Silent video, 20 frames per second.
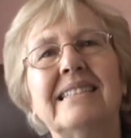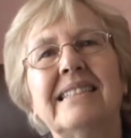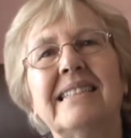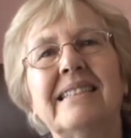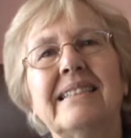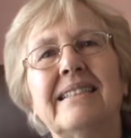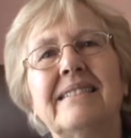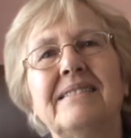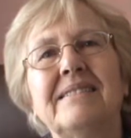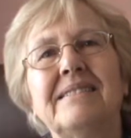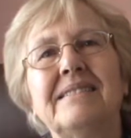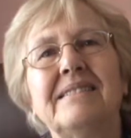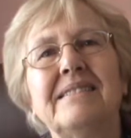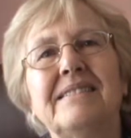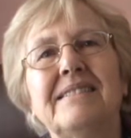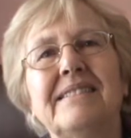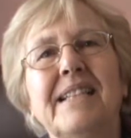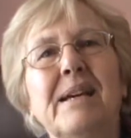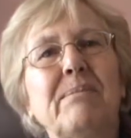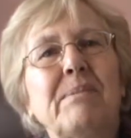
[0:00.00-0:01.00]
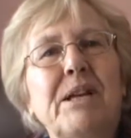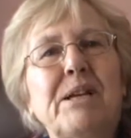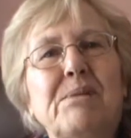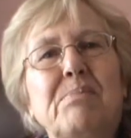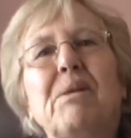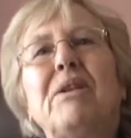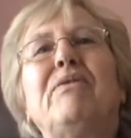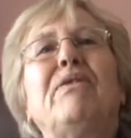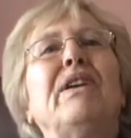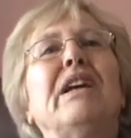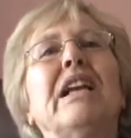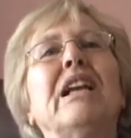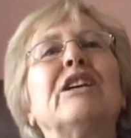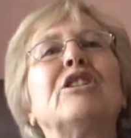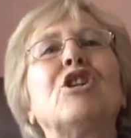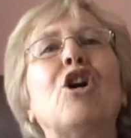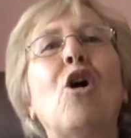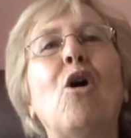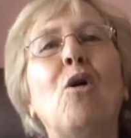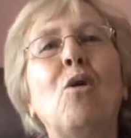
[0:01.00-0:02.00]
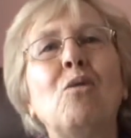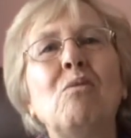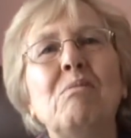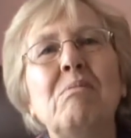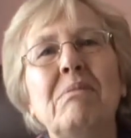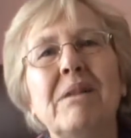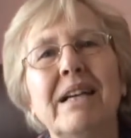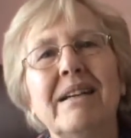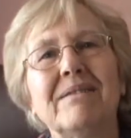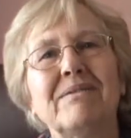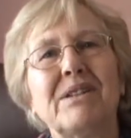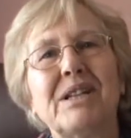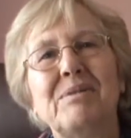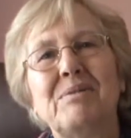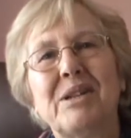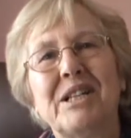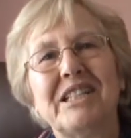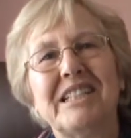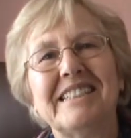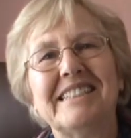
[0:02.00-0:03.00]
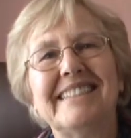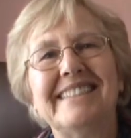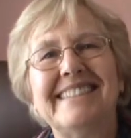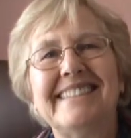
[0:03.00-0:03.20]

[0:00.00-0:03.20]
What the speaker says: And that makes me feel at home everywhere.